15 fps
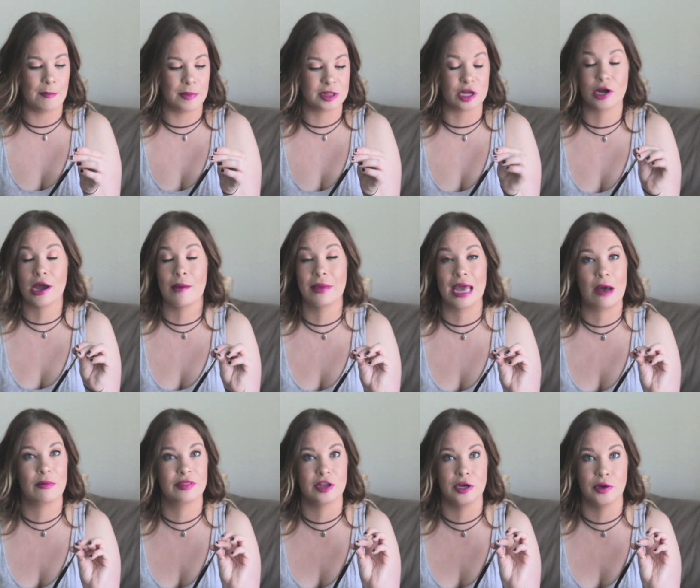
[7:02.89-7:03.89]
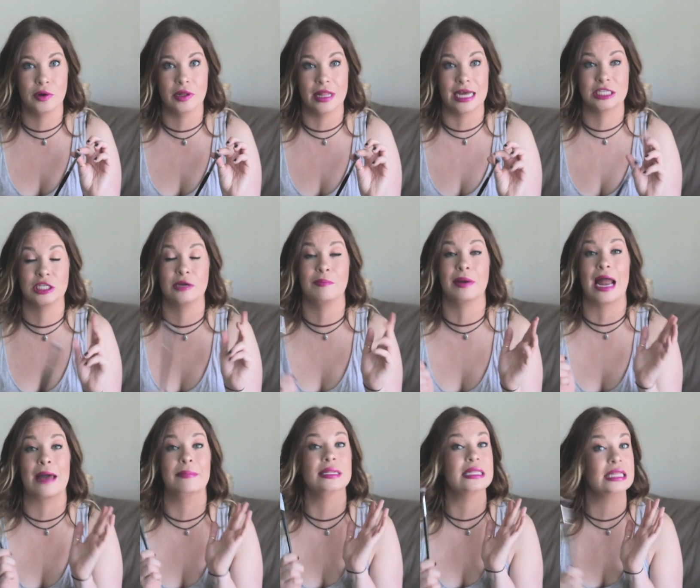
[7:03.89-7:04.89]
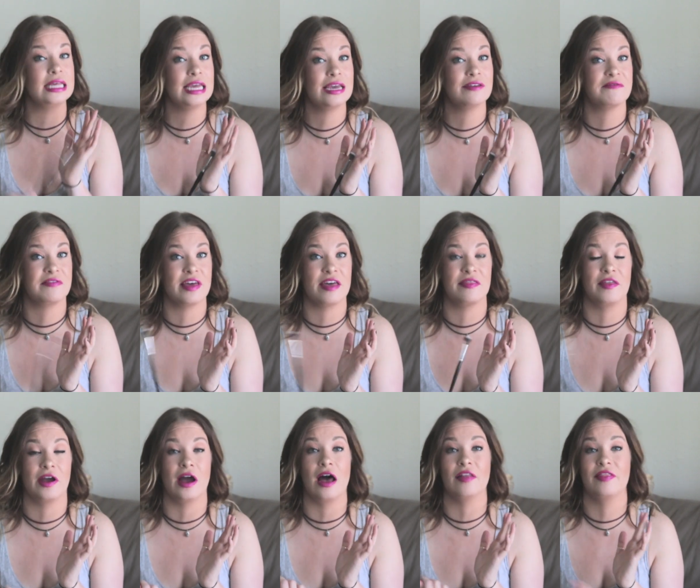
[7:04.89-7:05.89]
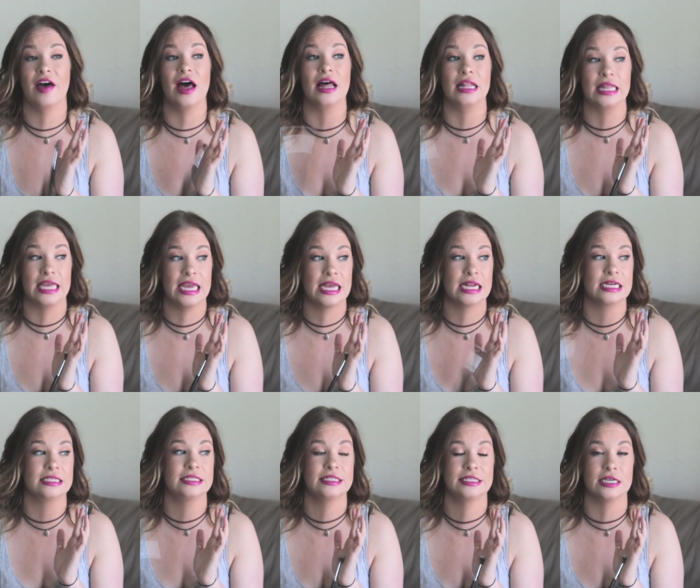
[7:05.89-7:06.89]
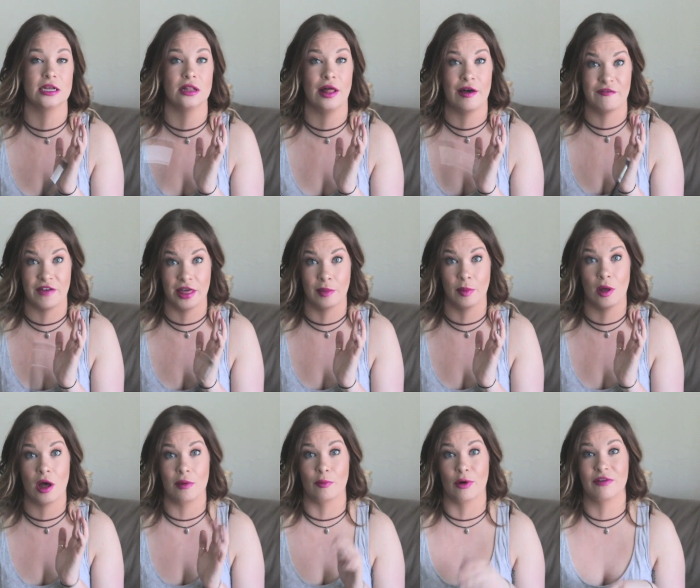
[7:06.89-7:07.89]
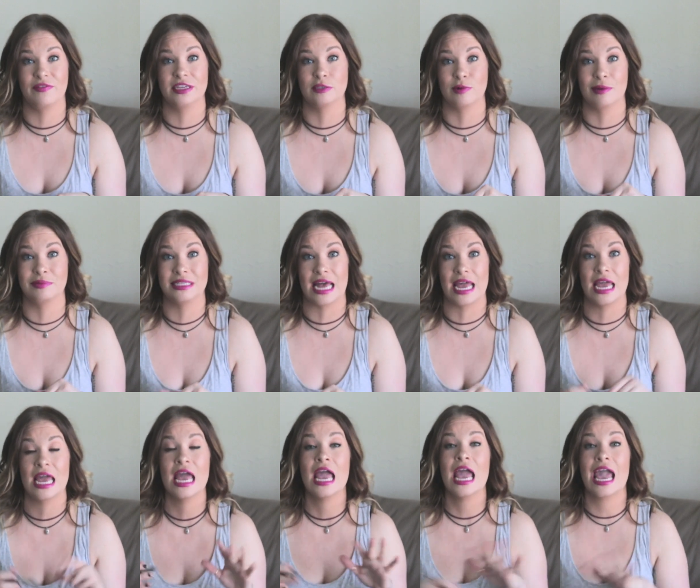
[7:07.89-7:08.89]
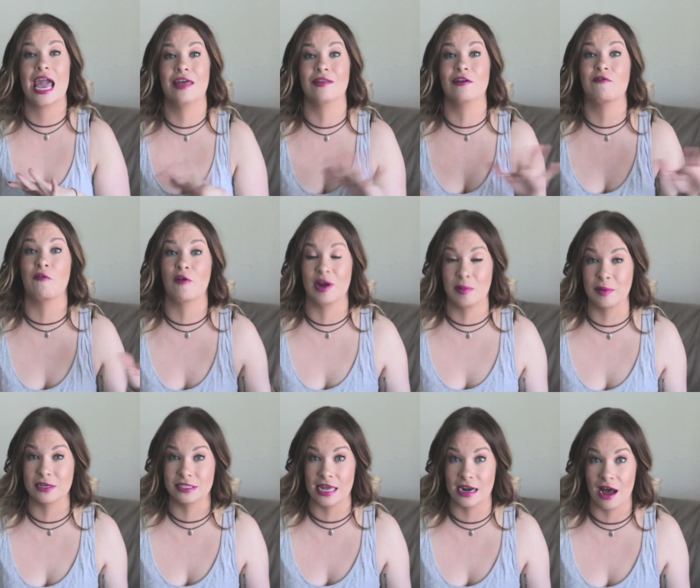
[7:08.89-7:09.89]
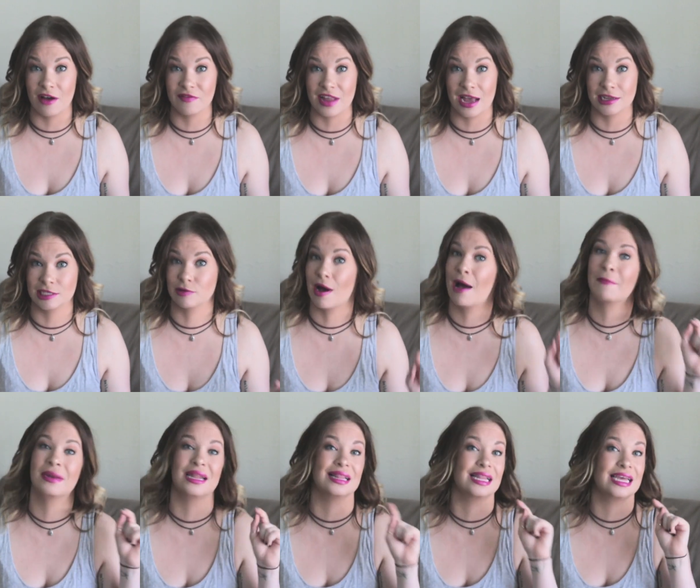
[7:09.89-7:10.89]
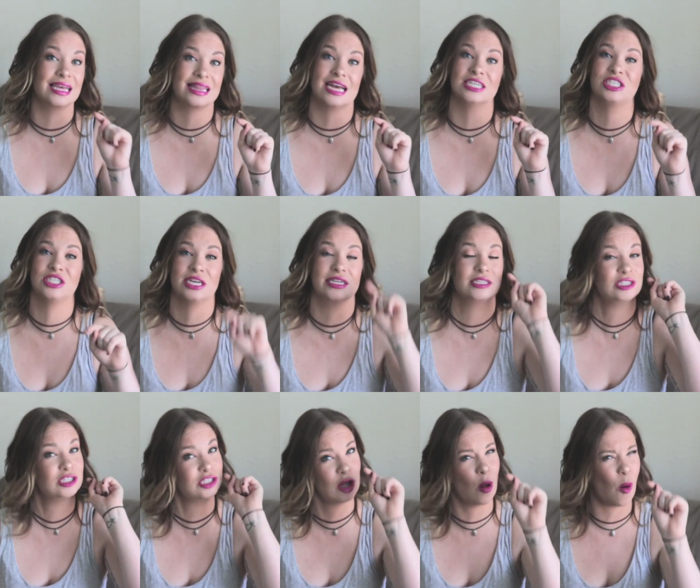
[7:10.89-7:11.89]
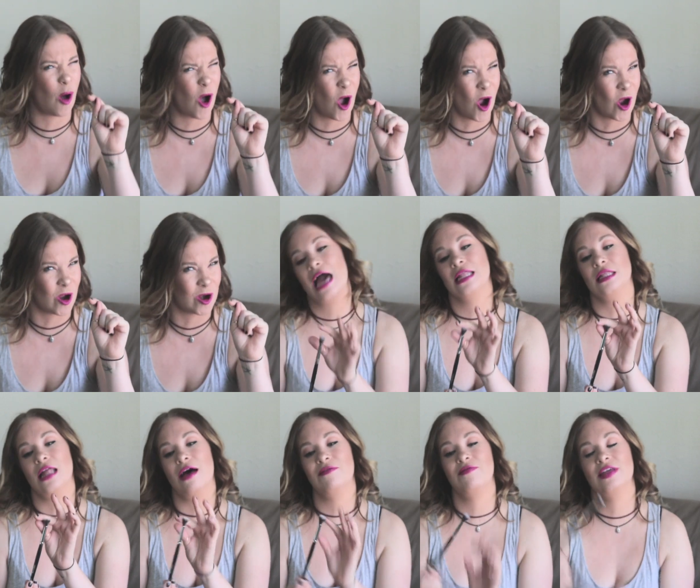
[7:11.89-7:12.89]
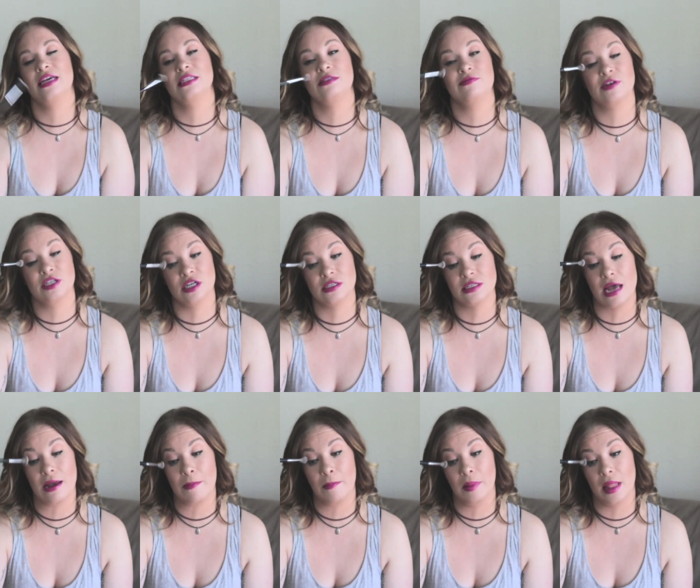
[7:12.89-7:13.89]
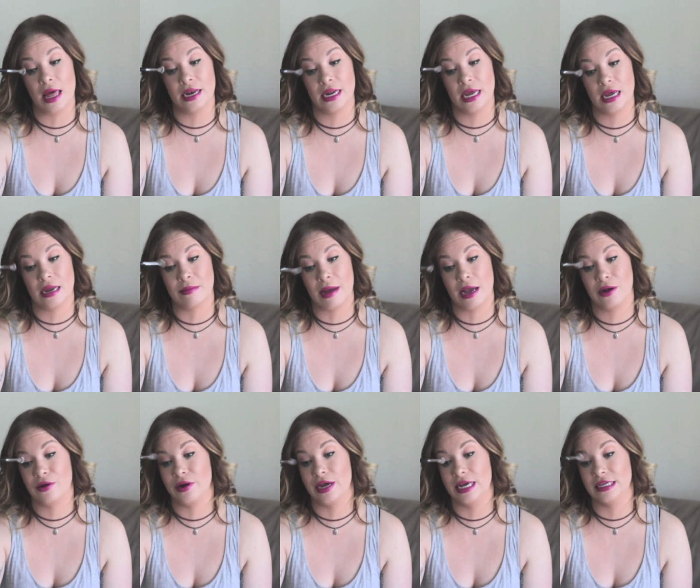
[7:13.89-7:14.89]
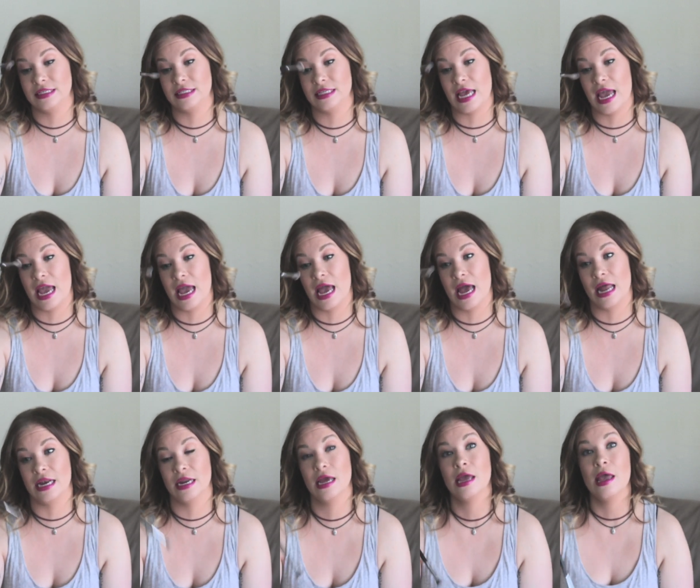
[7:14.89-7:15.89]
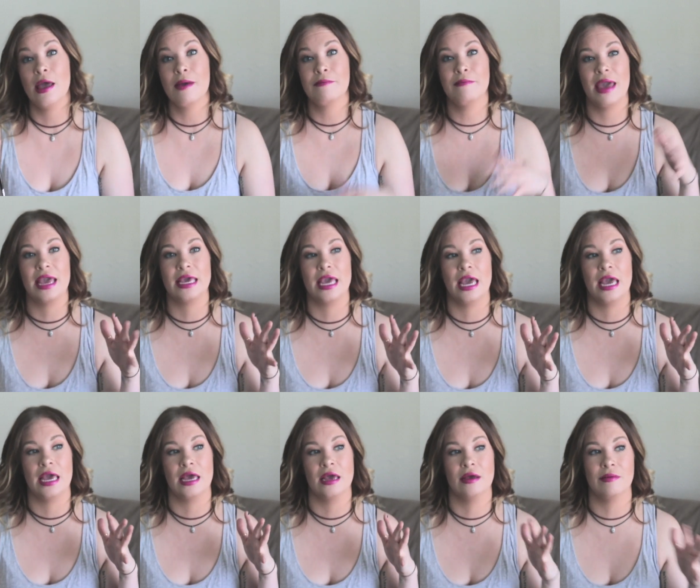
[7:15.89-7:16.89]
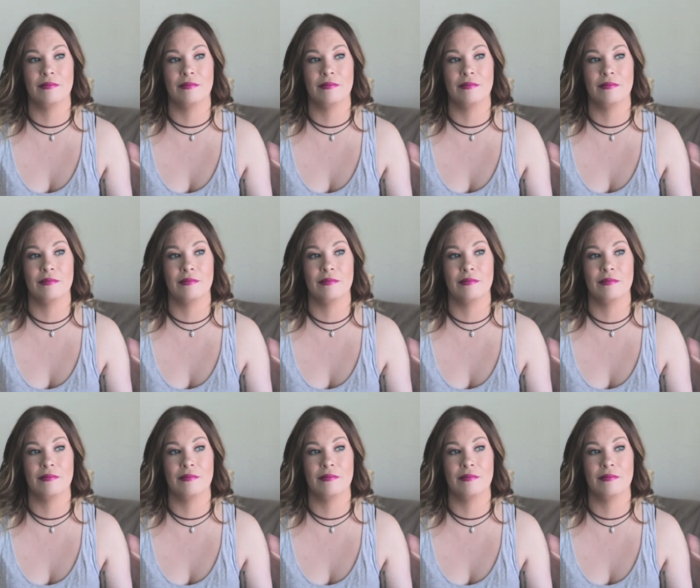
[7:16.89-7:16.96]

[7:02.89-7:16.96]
But they're coming out with a new collection, but I believe that the Elite is still available on Morphe's website, and they're 40% off now, so I'm gonna link that shit so hard. I love this for just like blending in my crease and making